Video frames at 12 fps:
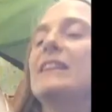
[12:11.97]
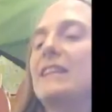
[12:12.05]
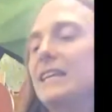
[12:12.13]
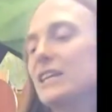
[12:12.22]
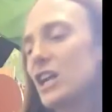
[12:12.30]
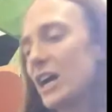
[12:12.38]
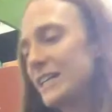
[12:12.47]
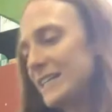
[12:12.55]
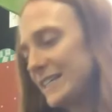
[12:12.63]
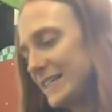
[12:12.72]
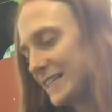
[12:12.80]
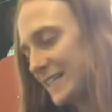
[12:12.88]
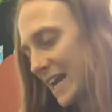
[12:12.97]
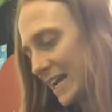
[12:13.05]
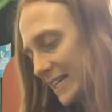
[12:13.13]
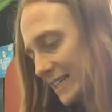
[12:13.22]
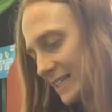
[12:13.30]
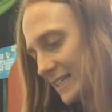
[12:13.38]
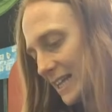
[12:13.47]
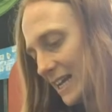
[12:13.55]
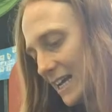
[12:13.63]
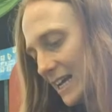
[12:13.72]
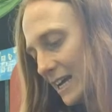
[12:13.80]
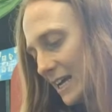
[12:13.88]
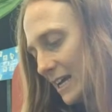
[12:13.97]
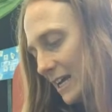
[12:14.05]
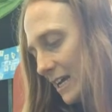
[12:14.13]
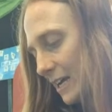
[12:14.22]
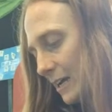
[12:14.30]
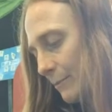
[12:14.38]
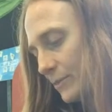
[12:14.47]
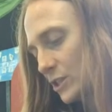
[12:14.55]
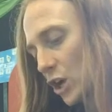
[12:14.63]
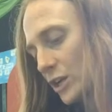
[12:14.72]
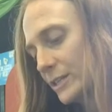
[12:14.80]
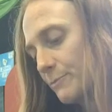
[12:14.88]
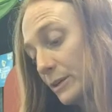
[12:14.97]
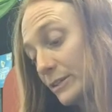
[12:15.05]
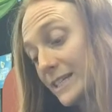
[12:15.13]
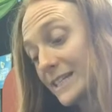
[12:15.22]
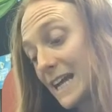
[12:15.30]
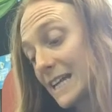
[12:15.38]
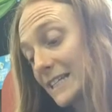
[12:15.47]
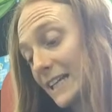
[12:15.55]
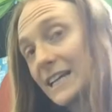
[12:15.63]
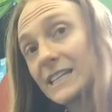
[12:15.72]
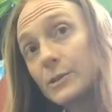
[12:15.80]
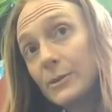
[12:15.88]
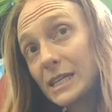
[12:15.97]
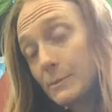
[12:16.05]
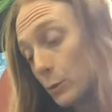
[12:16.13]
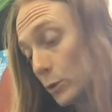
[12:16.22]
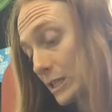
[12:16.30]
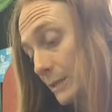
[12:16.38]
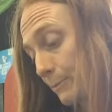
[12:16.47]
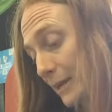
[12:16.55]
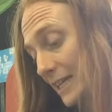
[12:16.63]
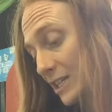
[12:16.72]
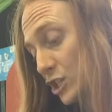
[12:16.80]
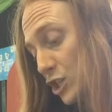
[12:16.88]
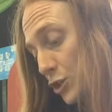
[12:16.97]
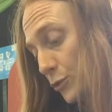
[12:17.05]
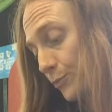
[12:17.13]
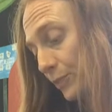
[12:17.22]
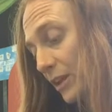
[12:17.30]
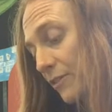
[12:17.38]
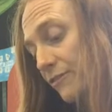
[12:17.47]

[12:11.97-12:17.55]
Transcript: The United States started building satellites to explore space too.